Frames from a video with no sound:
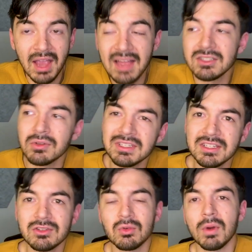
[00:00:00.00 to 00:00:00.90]
And so this
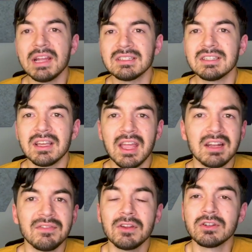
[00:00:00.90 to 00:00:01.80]
is great, again,
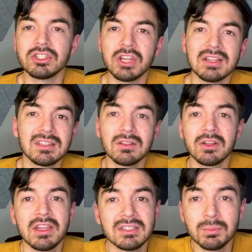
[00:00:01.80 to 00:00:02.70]
if you're just
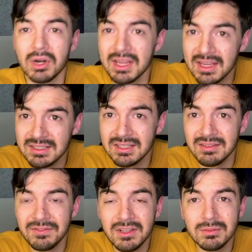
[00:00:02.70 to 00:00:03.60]
looking to break into the
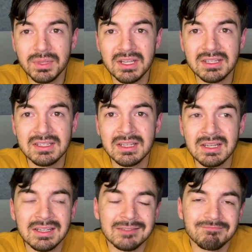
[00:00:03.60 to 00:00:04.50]
field, because
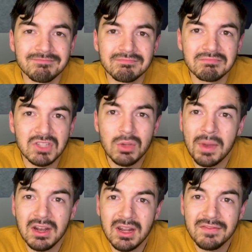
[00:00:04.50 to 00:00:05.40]
you
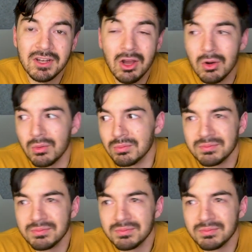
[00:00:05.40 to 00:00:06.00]
might not even know,